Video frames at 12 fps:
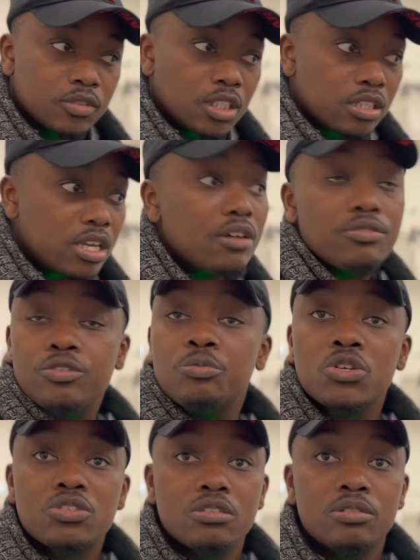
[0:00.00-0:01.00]
Yeah, for
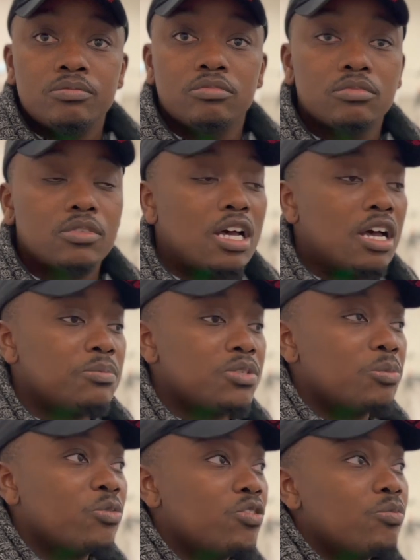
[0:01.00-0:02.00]
most of them.
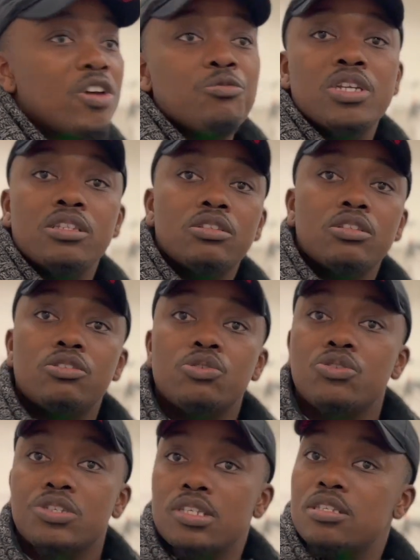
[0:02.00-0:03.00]
Some of them have been
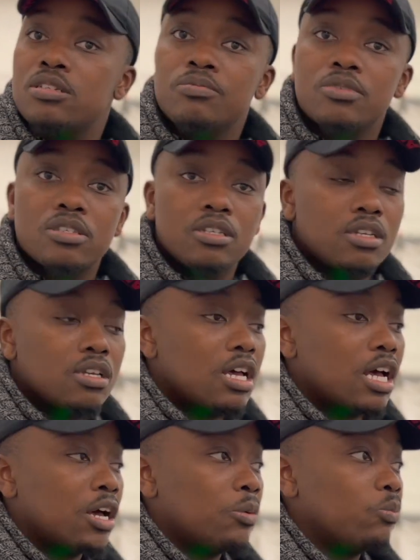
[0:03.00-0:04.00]
through systems
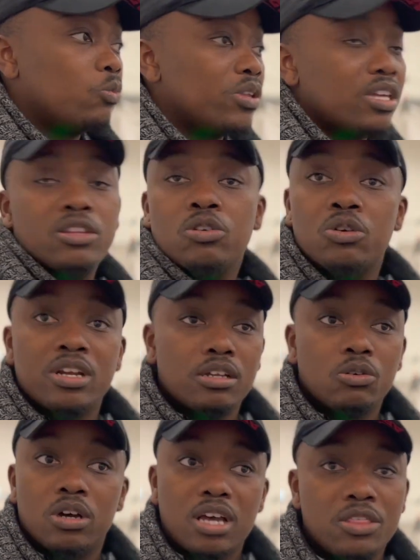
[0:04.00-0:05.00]
with
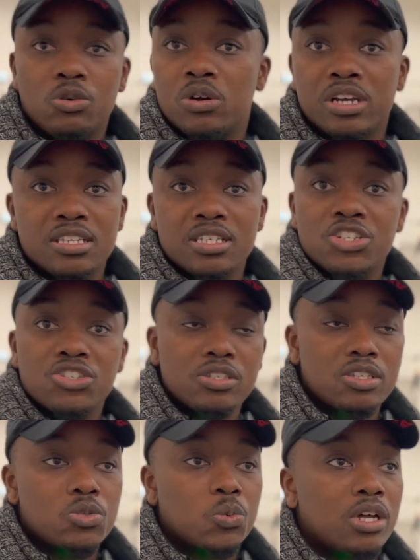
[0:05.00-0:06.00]
other organizations
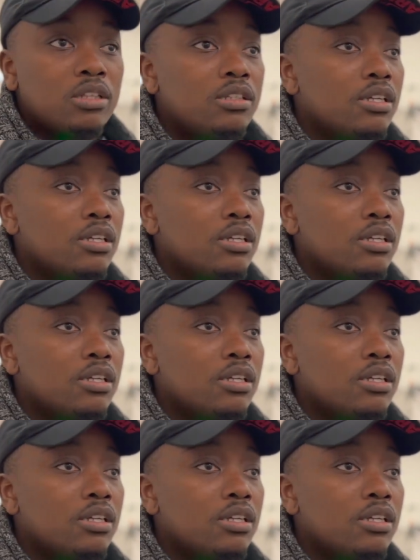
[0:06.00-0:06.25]
as well.